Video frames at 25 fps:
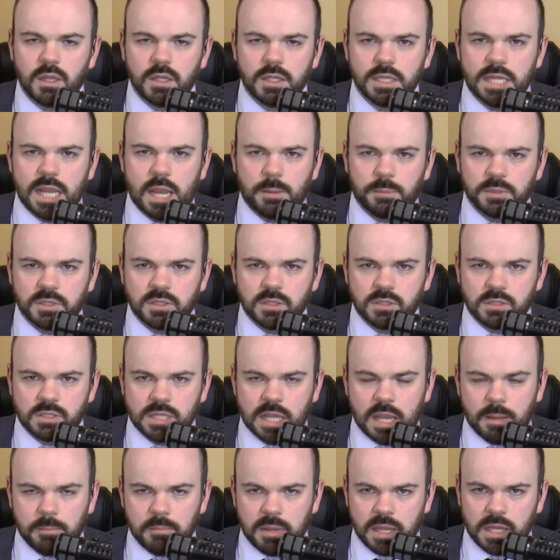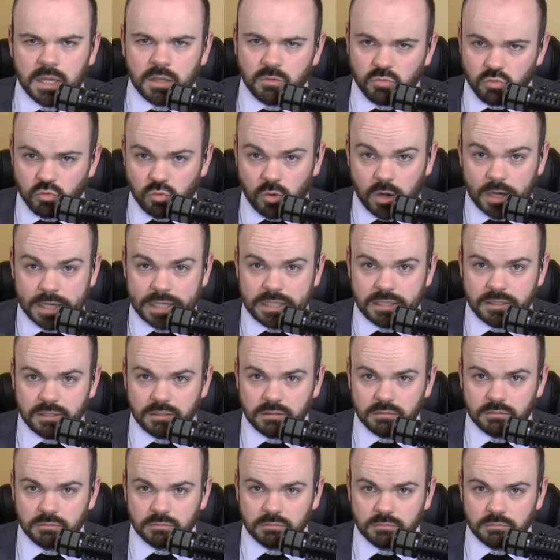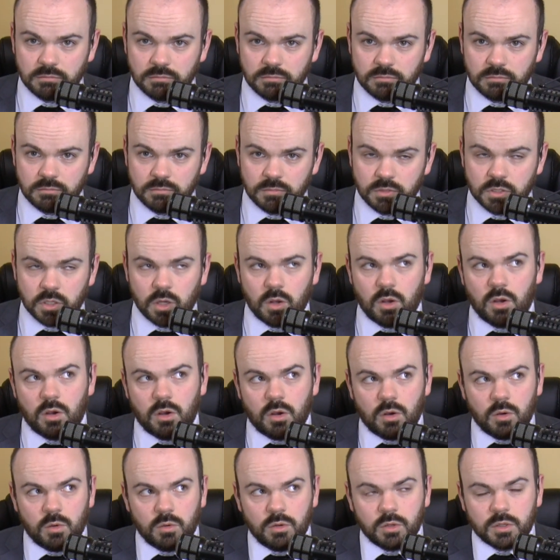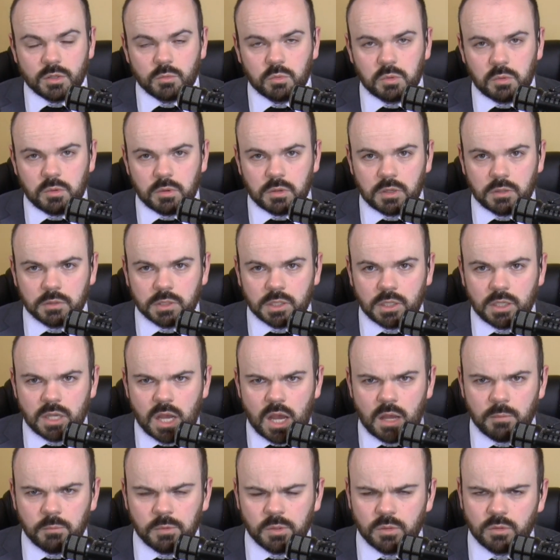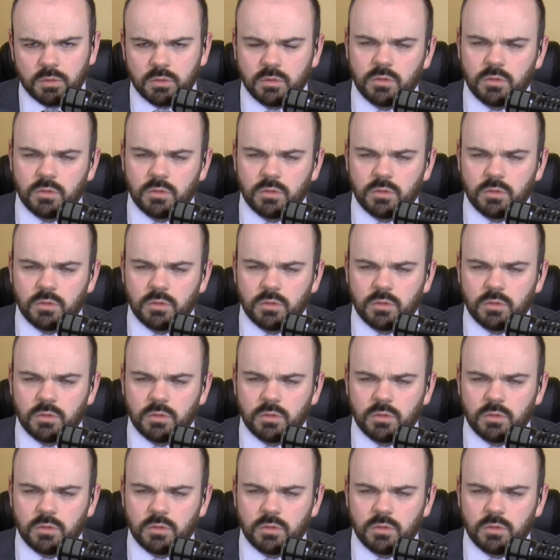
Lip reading: Yeah, but does that make it right? So, oh, look at what we've got in common.